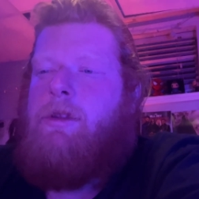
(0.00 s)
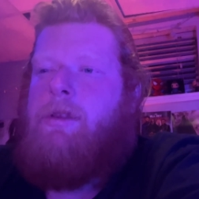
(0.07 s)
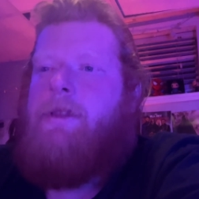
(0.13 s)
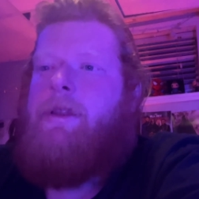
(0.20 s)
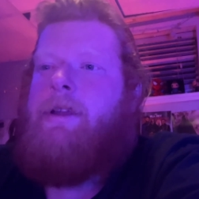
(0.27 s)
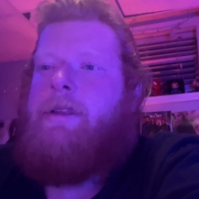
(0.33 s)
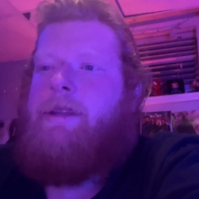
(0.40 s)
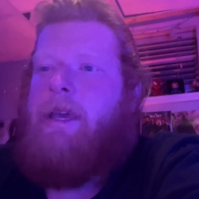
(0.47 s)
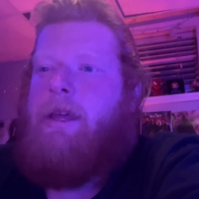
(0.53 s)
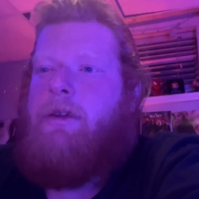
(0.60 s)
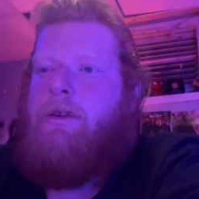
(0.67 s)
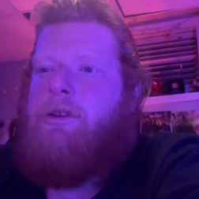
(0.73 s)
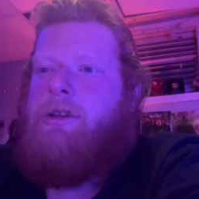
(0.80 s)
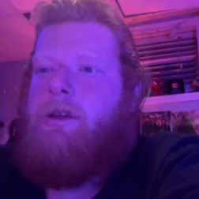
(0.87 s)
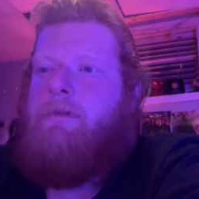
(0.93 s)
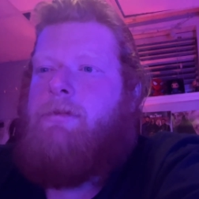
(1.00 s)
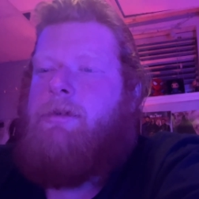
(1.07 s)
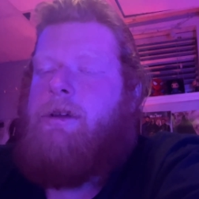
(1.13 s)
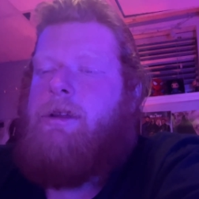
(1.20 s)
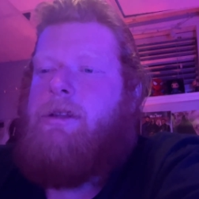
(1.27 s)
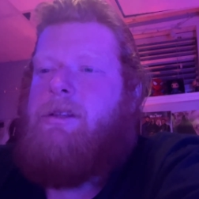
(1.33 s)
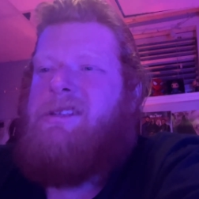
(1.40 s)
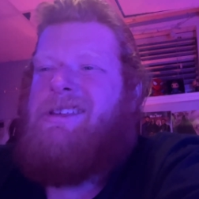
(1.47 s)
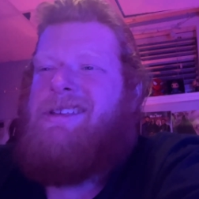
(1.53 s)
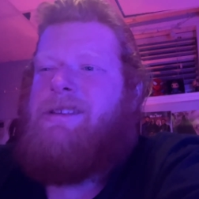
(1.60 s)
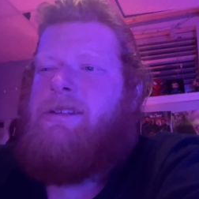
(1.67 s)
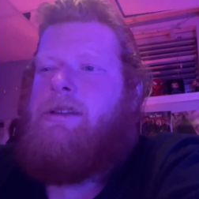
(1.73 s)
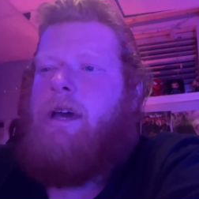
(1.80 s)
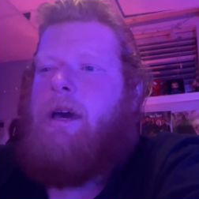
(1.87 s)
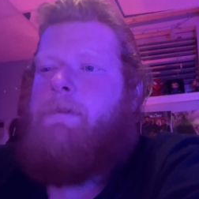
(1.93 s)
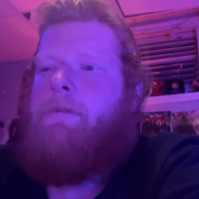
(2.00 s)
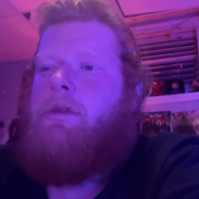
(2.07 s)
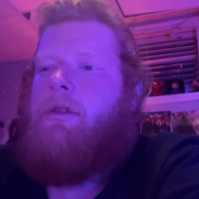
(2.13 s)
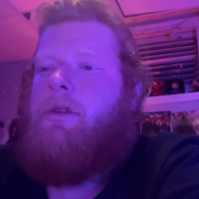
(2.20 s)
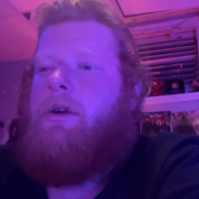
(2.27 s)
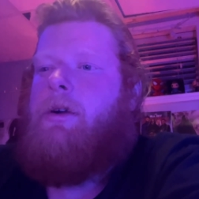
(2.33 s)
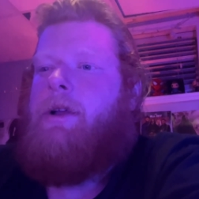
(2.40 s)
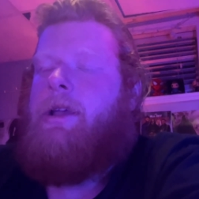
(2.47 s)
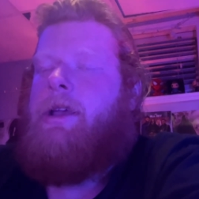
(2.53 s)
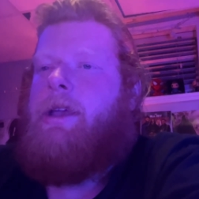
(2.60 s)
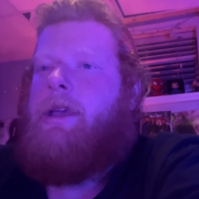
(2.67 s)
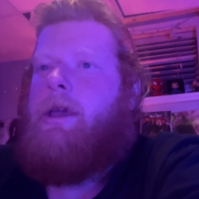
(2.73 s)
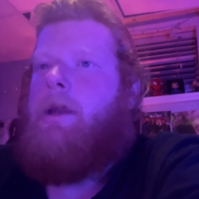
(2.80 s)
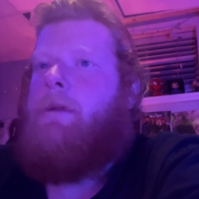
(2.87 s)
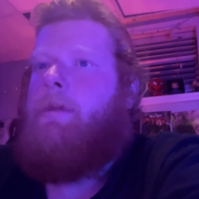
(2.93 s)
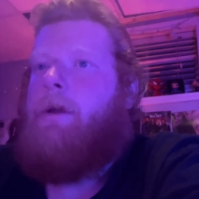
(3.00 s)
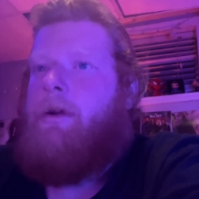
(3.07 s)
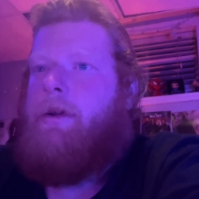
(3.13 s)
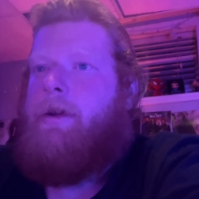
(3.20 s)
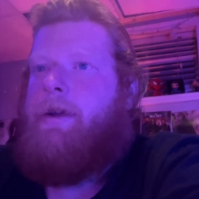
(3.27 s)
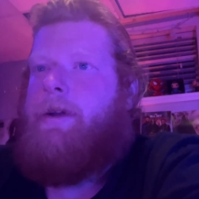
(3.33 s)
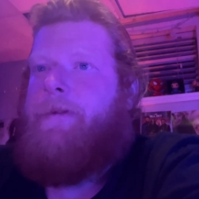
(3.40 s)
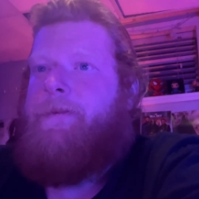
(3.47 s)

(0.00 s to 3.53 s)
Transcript: Dictatorship does not belong in America.